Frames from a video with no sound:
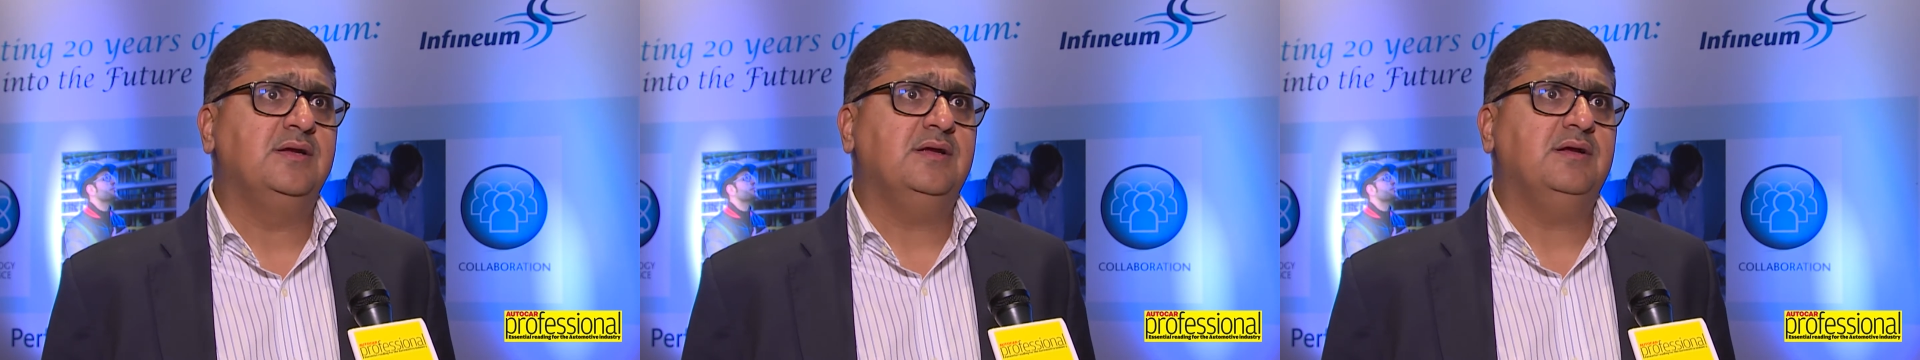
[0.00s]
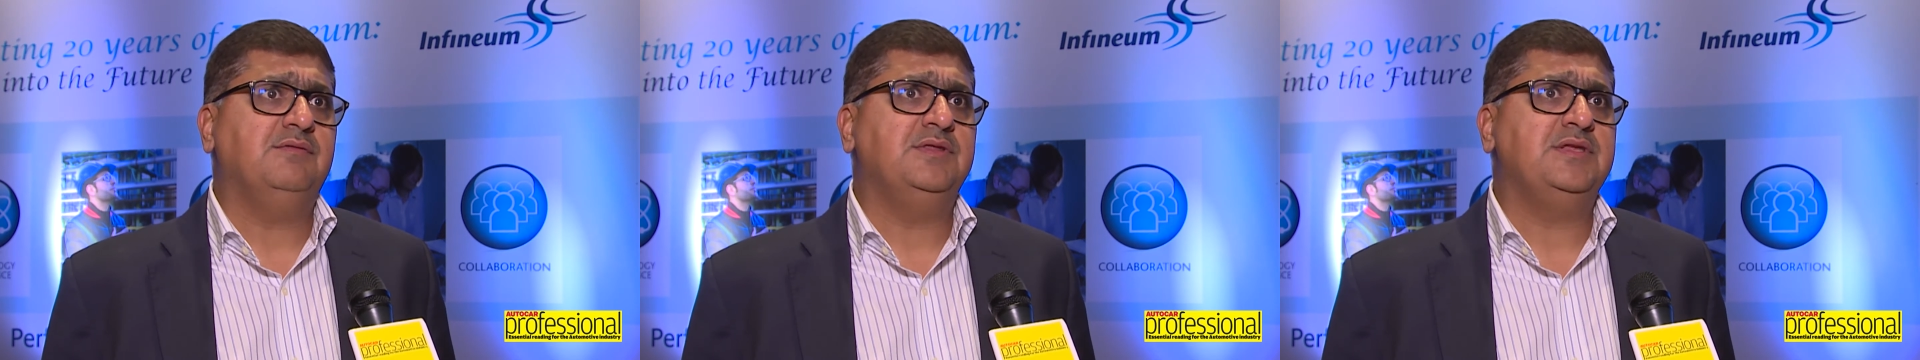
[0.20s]

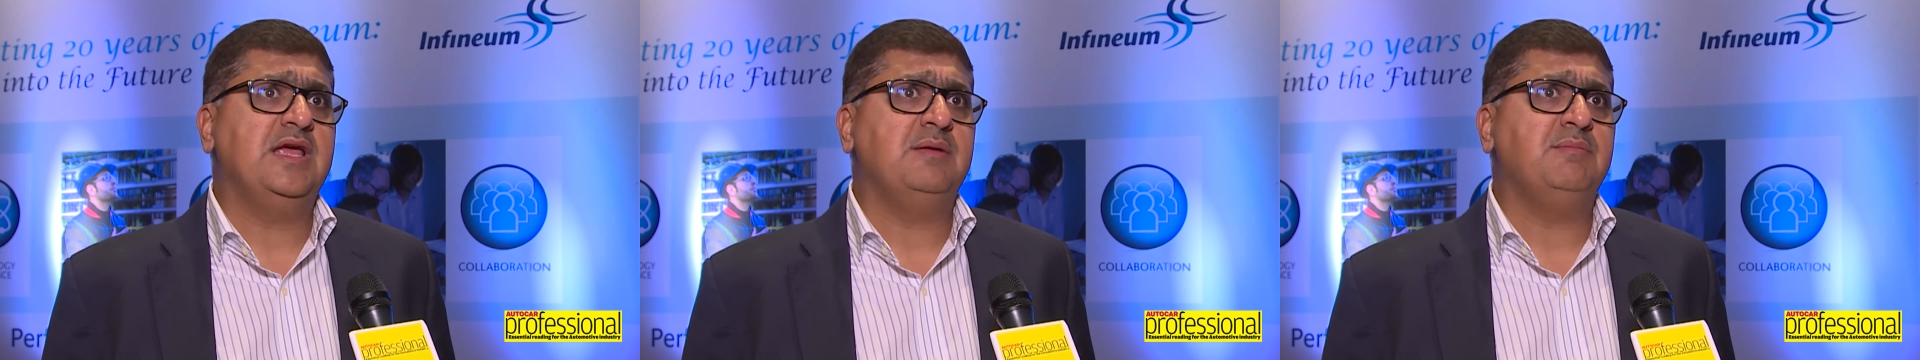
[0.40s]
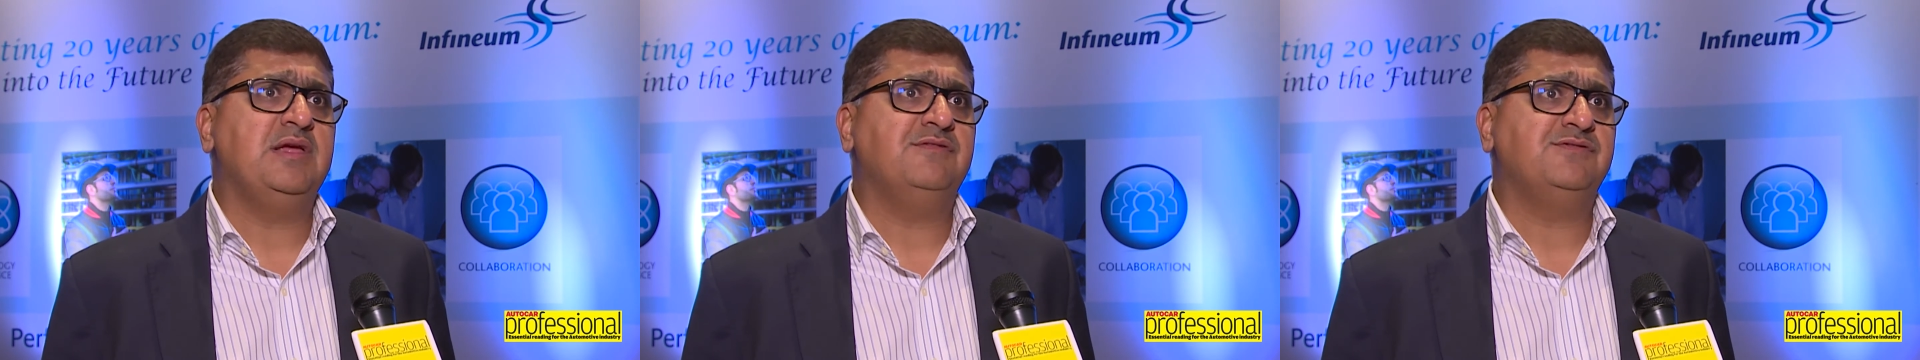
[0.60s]
with the
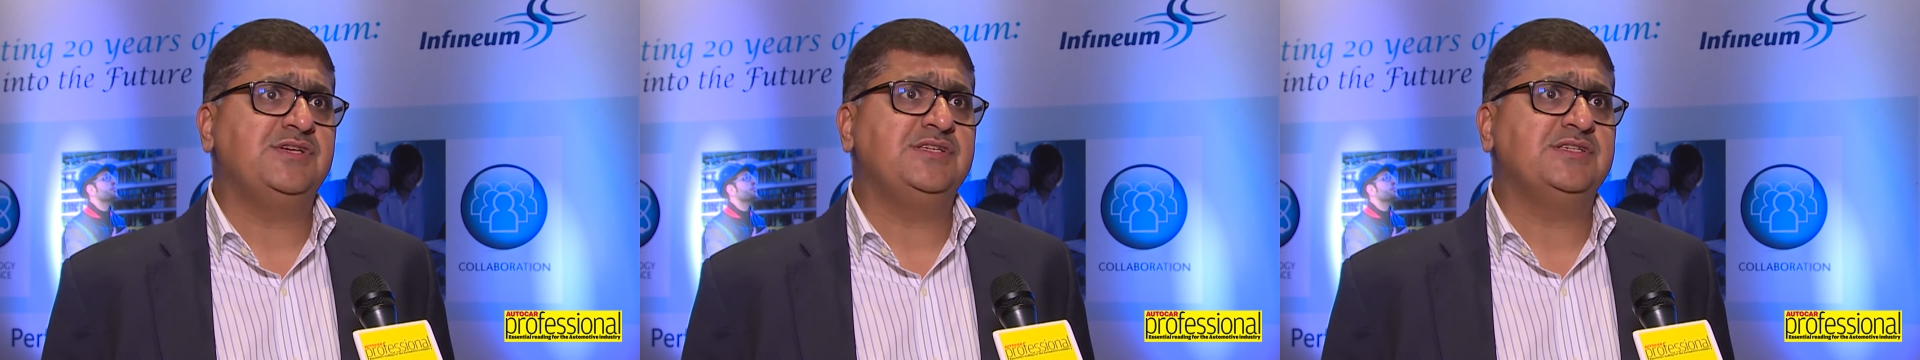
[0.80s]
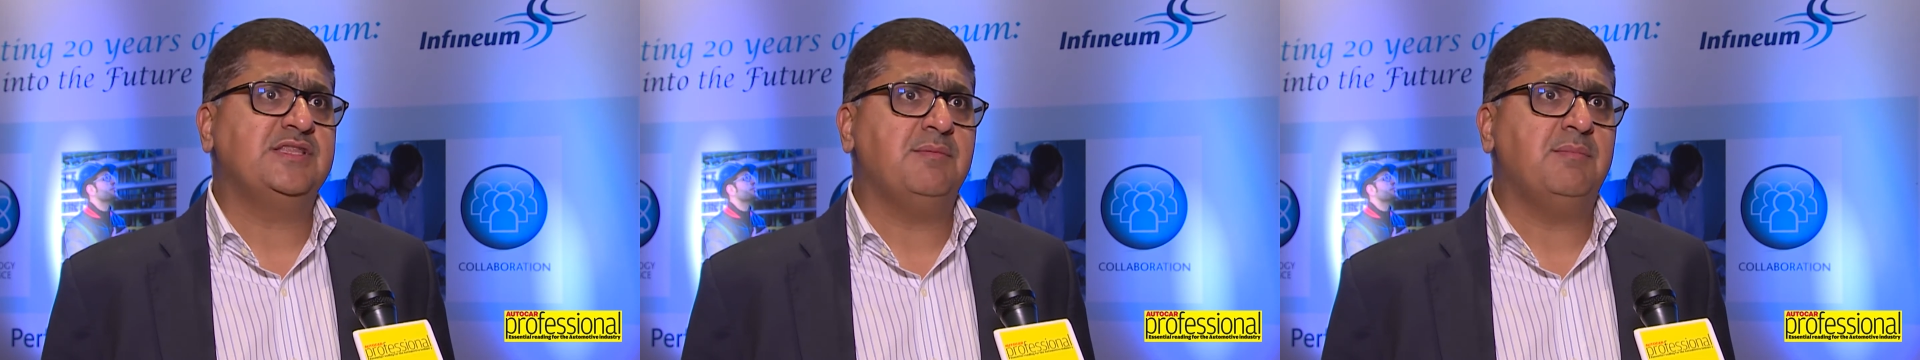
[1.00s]

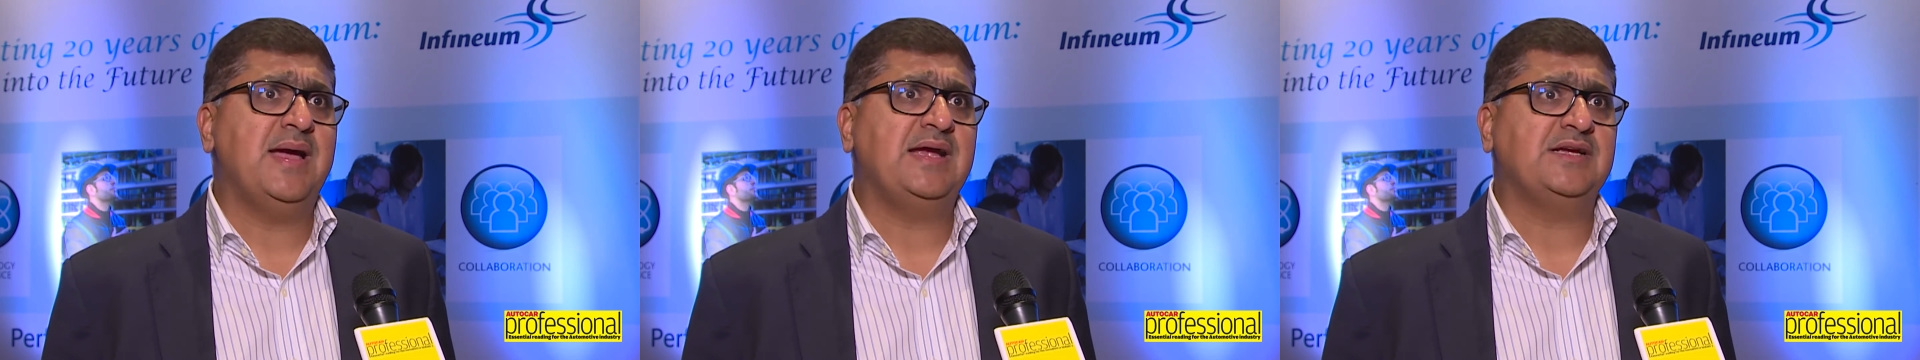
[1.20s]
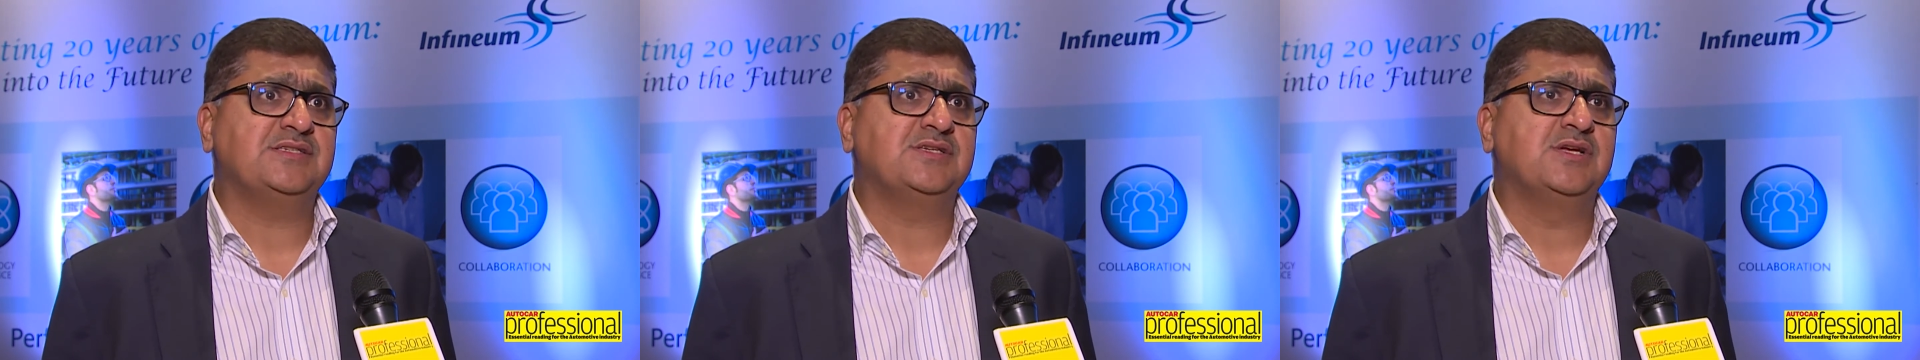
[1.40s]
NBFCs and the
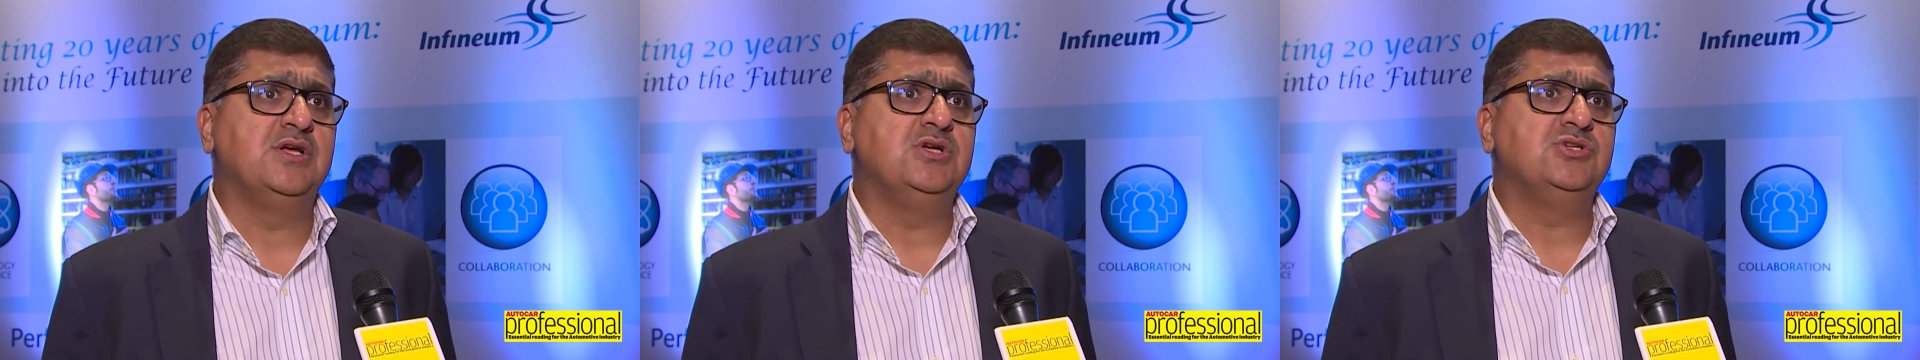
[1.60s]
banks.